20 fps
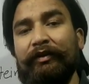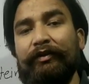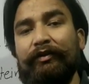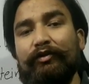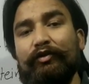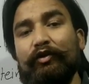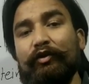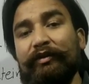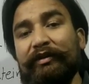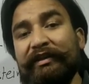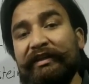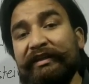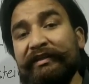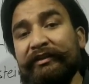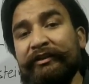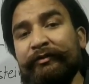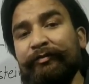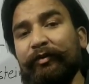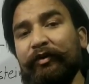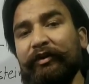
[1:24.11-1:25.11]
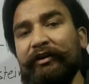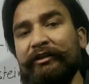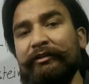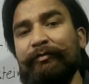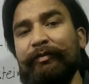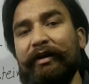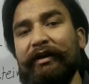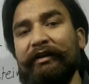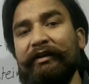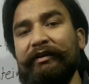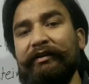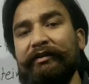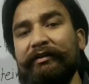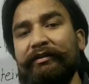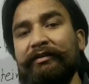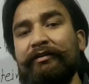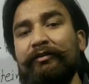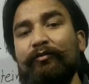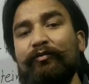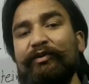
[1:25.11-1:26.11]
So these smallest
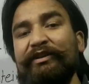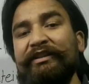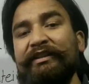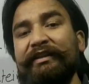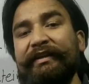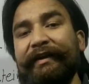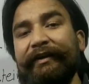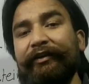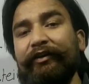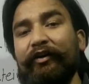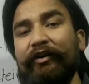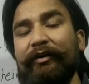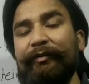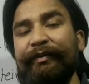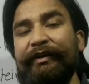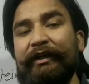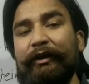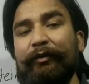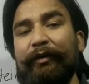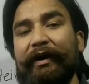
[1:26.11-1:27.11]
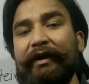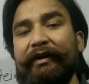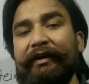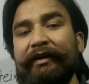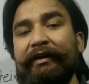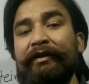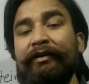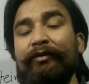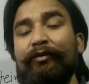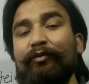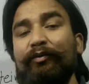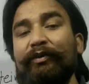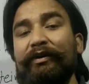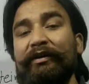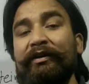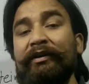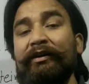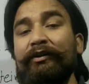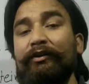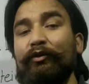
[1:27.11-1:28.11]
particles which cannot be divided
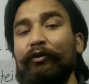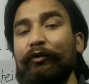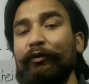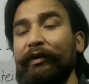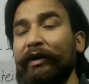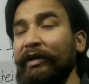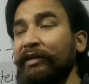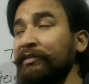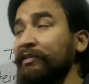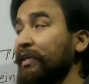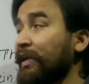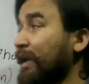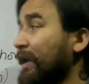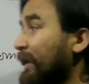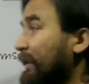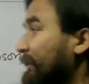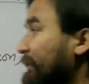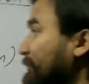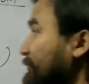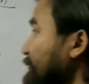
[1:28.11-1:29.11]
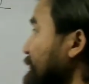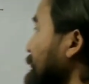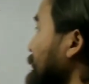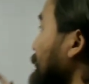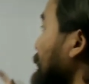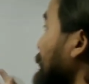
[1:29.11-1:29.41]
were known as atoms.